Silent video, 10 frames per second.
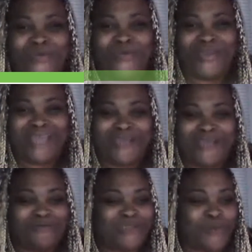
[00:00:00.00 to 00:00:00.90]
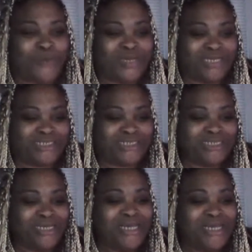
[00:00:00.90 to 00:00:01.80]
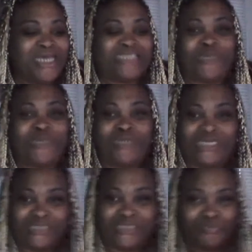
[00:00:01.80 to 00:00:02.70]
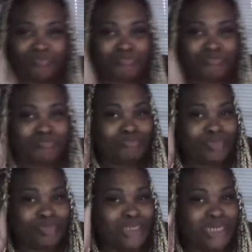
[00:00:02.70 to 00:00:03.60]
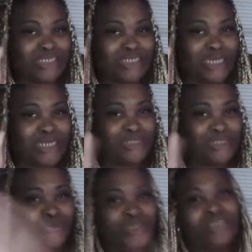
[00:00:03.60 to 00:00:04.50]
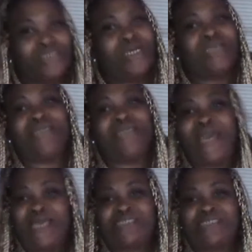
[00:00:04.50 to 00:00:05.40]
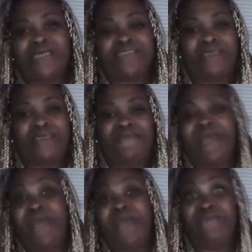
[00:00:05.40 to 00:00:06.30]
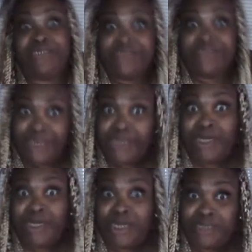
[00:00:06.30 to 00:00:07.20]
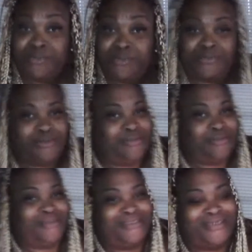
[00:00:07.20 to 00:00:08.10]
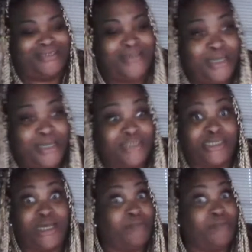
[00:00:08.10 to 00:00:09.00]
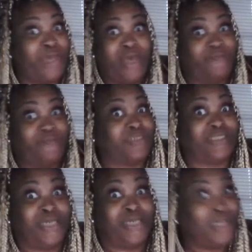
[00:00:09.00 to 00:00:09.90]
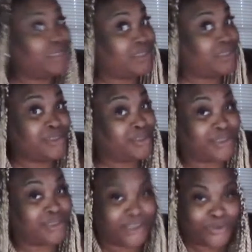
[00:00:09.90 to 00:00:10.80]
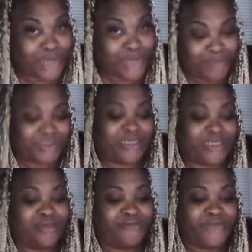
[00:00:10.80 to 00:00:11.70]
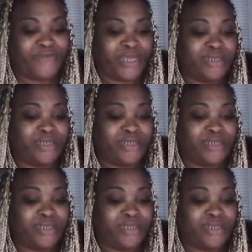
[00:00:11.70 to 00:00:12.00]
Thank you so much. So listen, let's get into it. Yes, Auntie Eva, have you seen her? Tell me, have you seen her? Because who compensating her for that?